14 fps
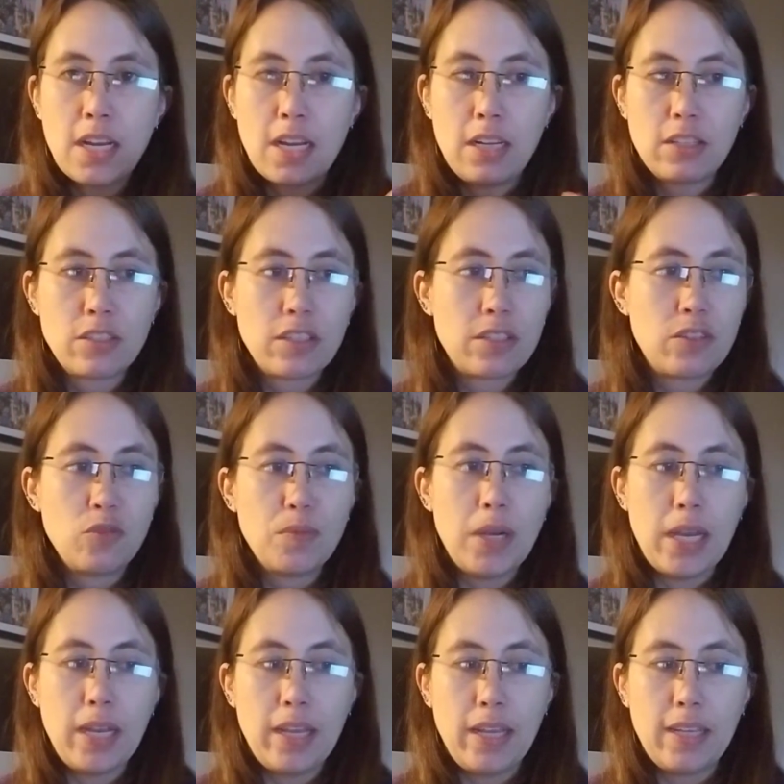I'll just do
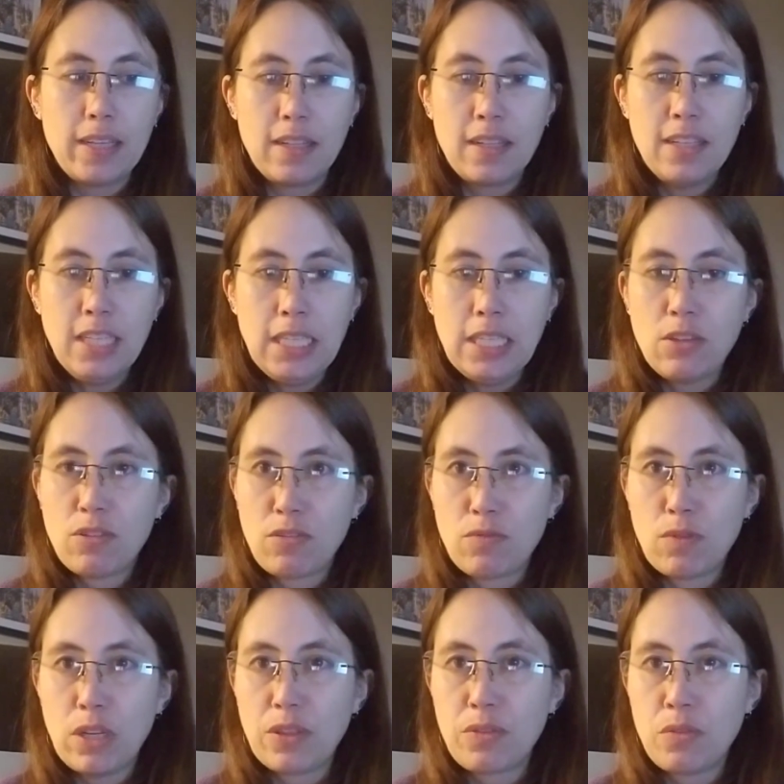my
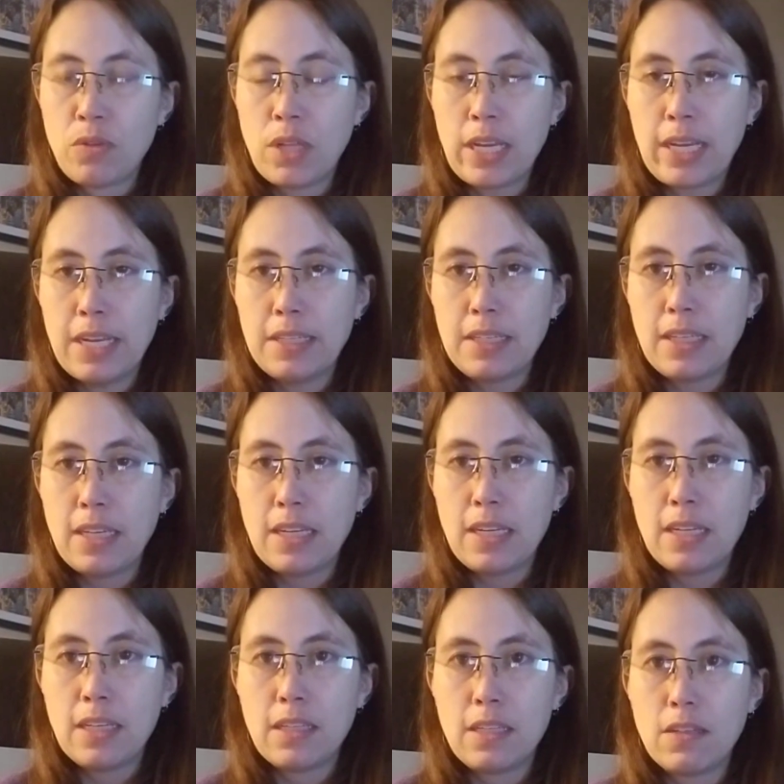run through like I
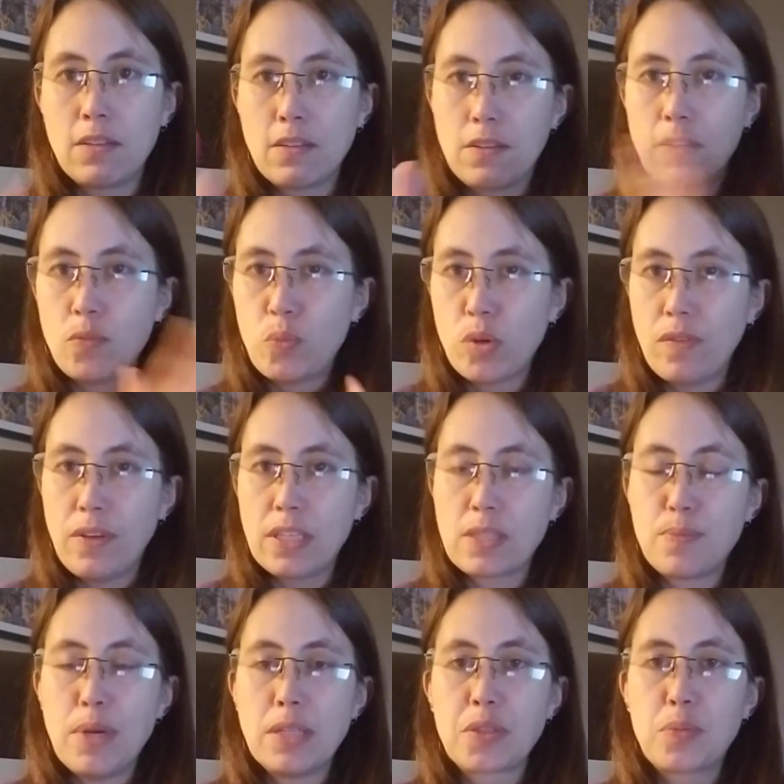did previous
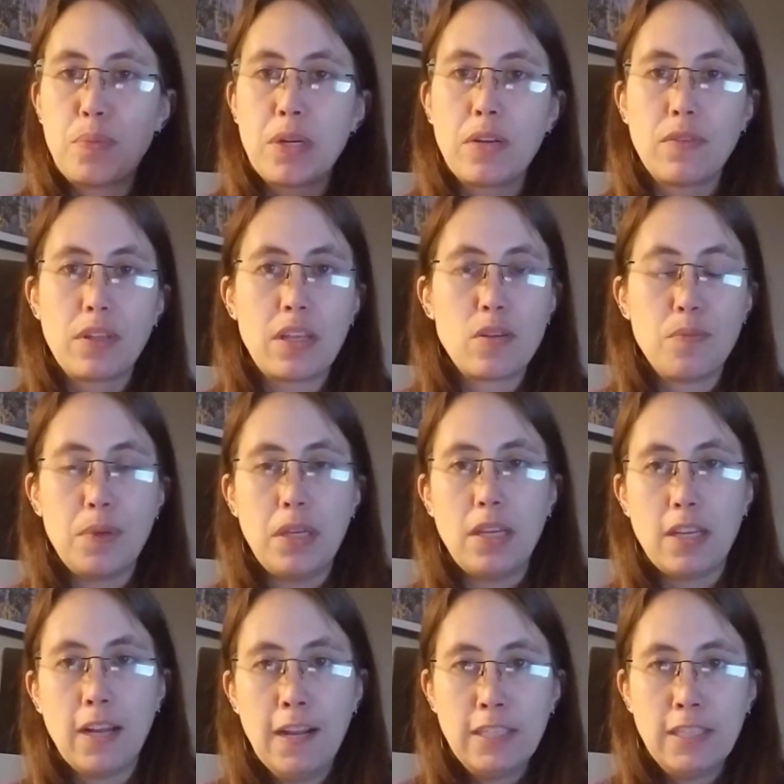months, but everything will be